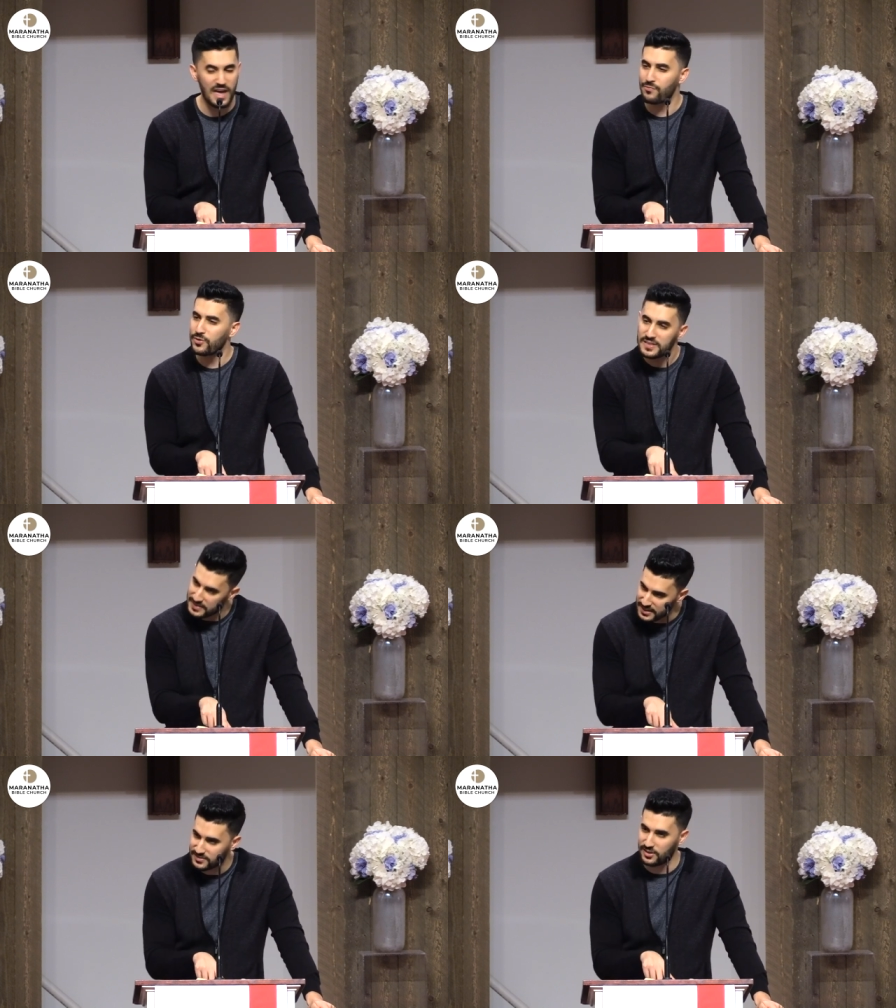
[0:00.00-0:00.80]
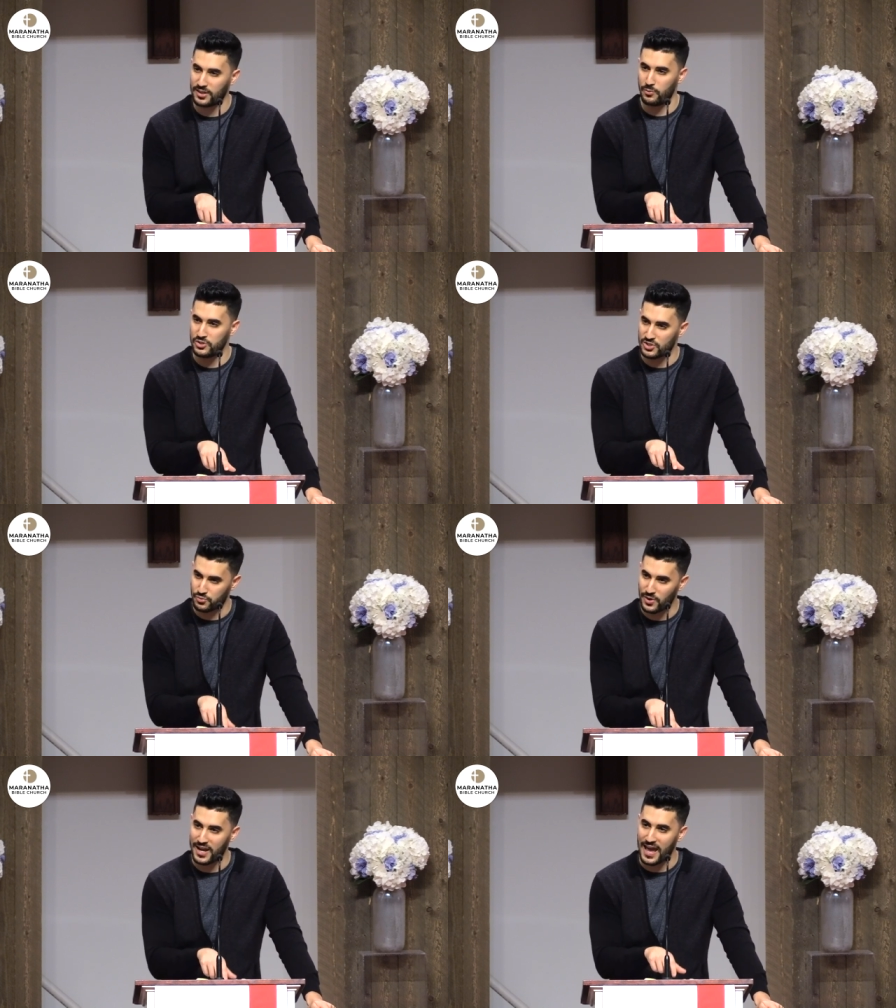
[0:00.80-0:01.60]
Every detail that we
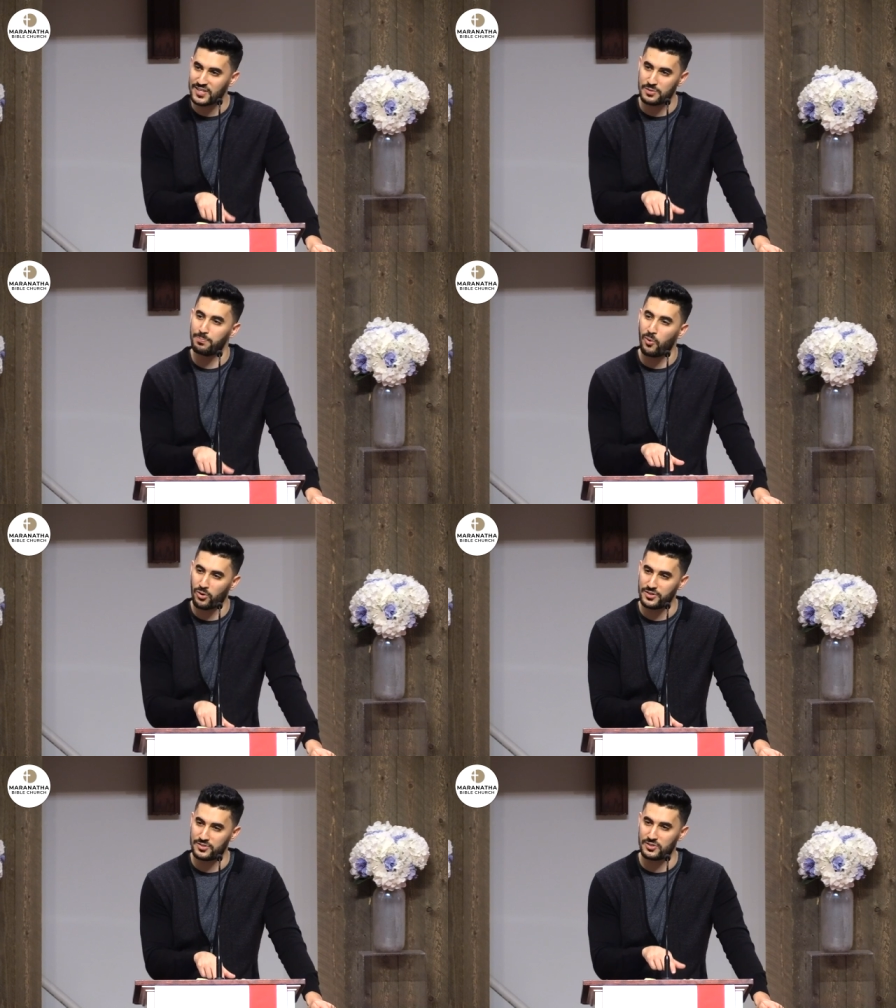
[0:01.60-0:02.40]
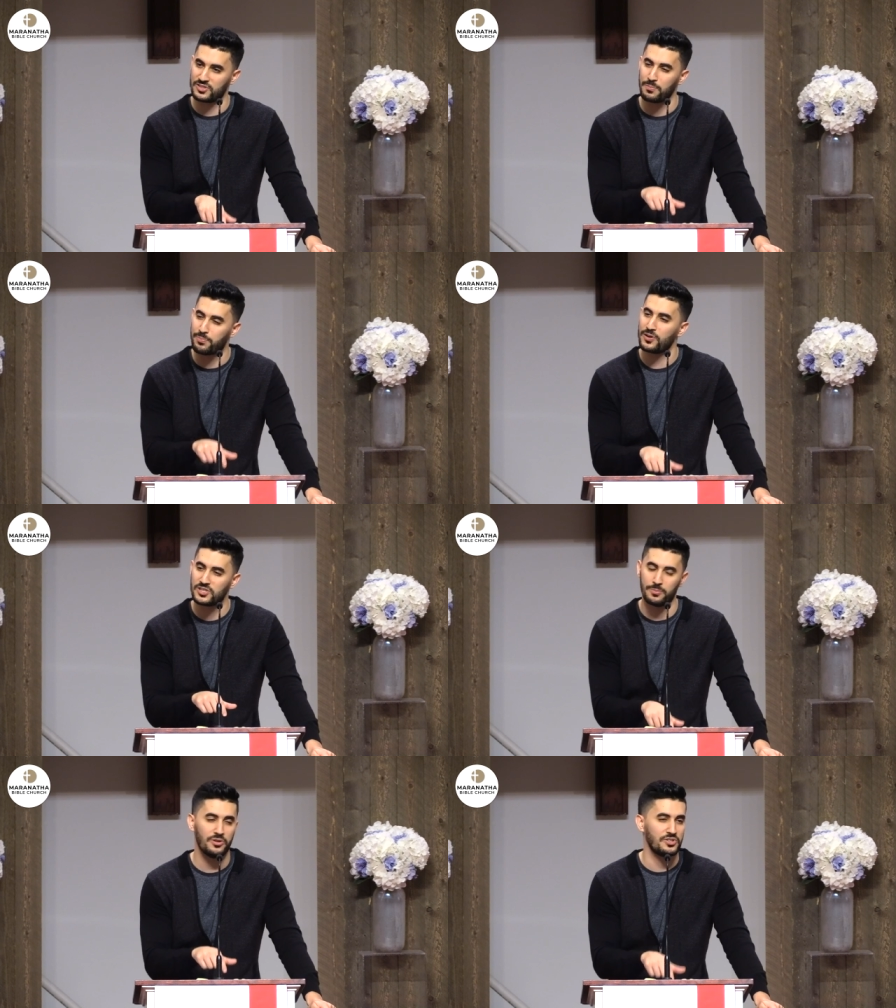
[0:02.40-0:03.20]
just read has importance. There's some
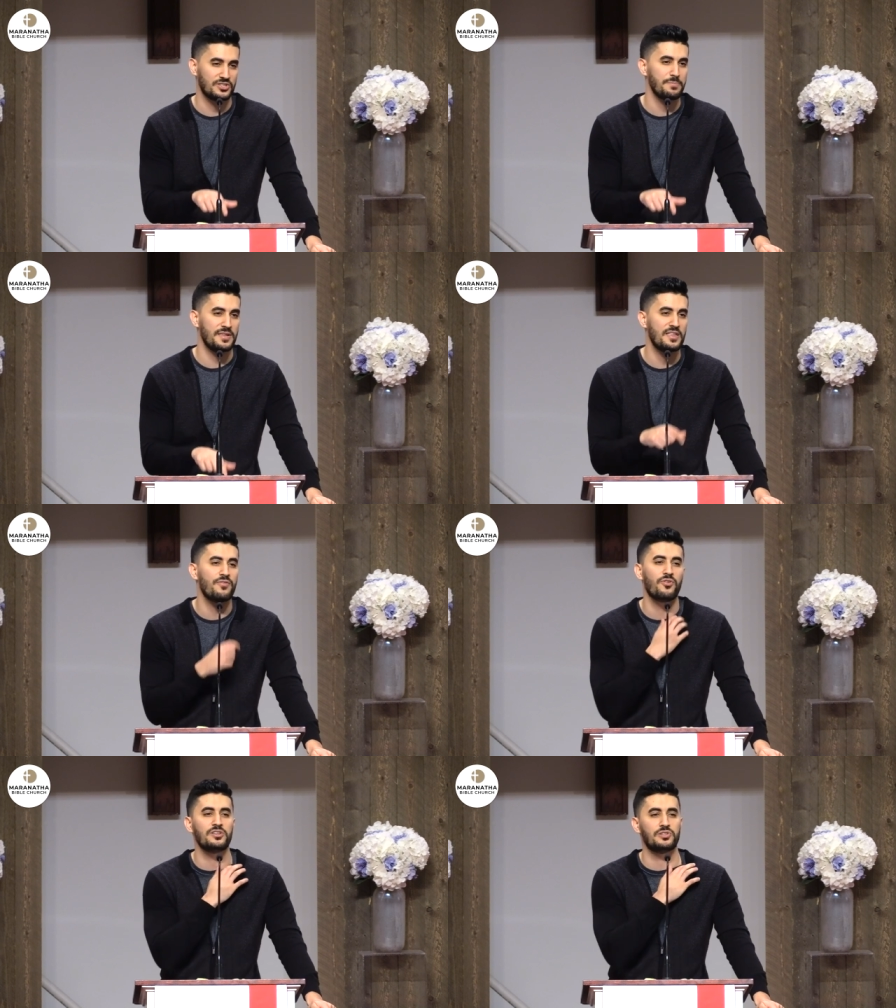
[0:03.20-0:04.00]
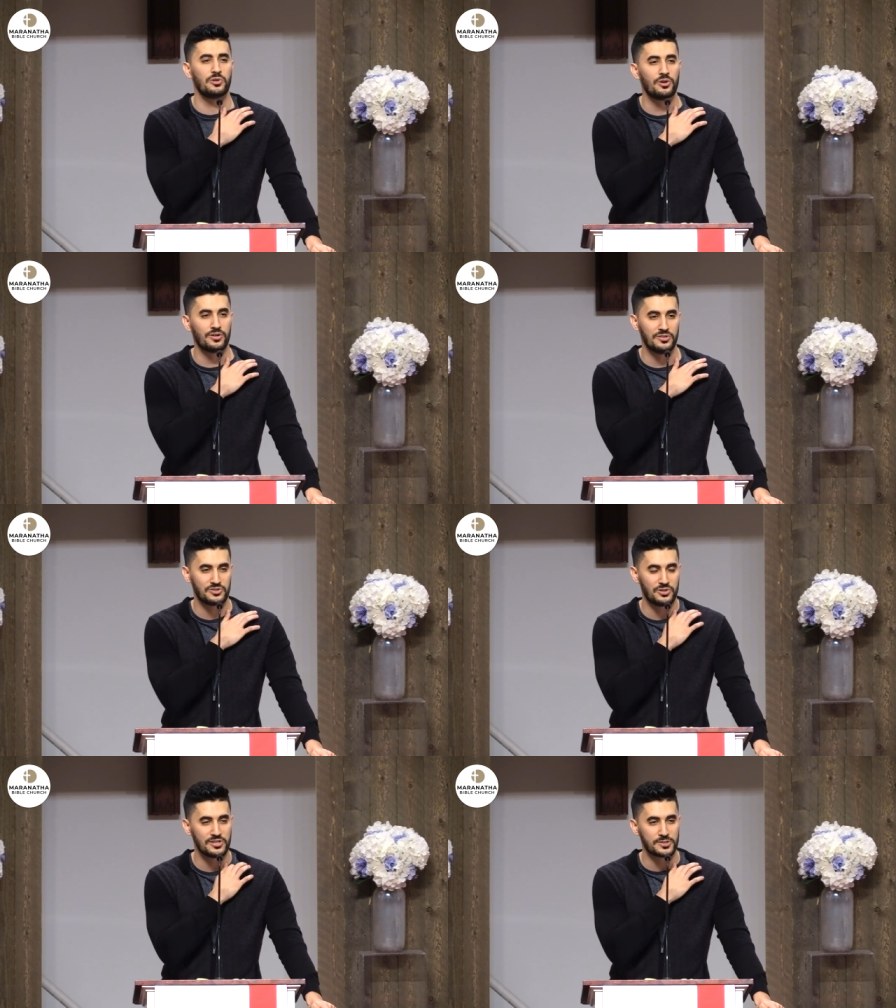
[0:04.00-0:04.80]
principle, there's something there for us to learn
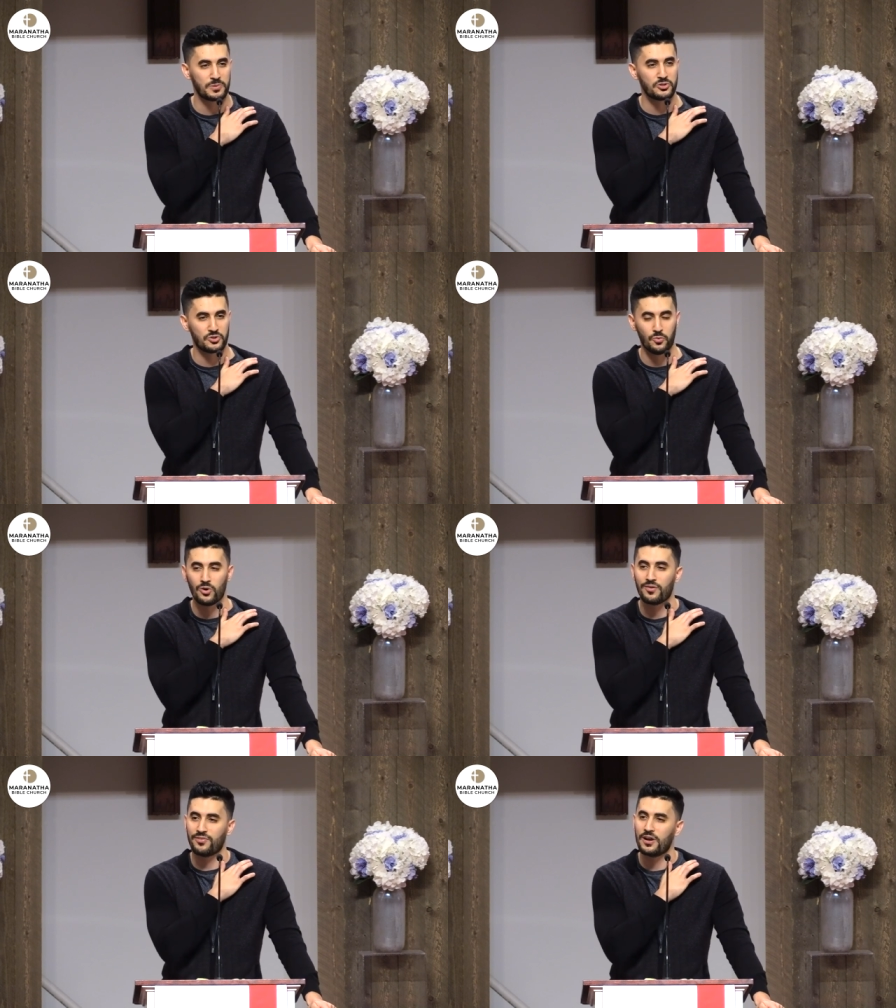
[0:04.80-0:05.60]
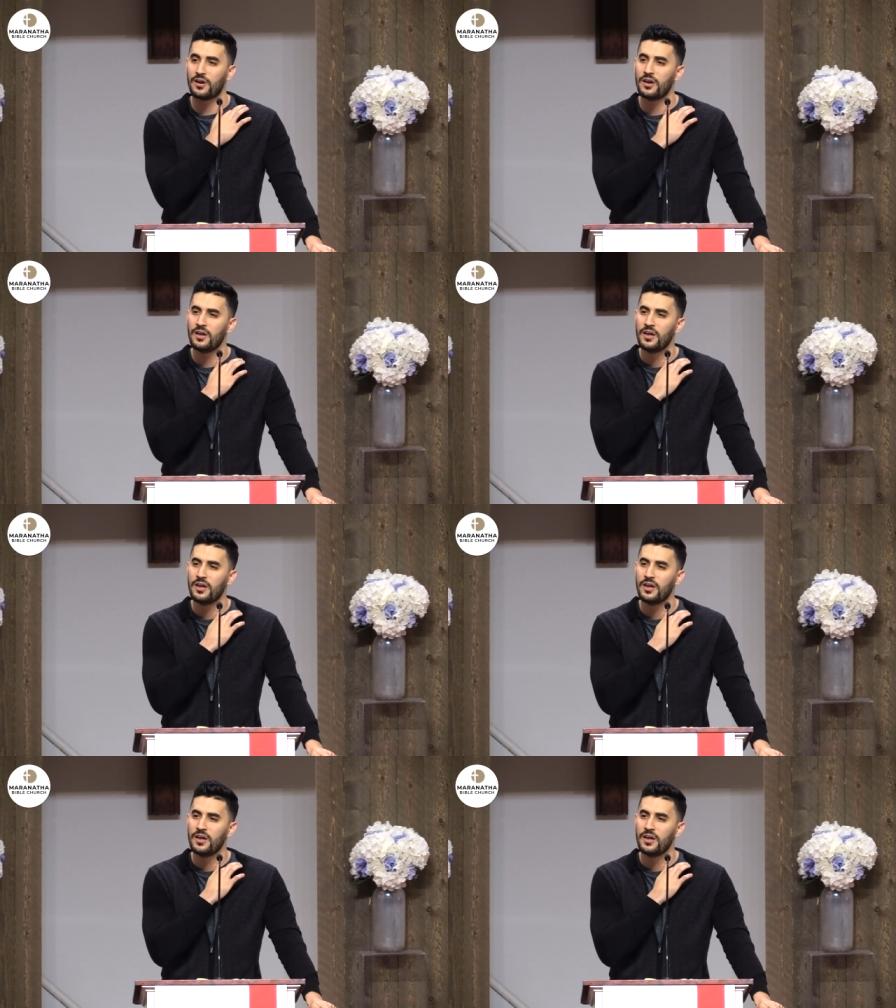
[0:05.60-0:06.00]
concerning spiritual warfare.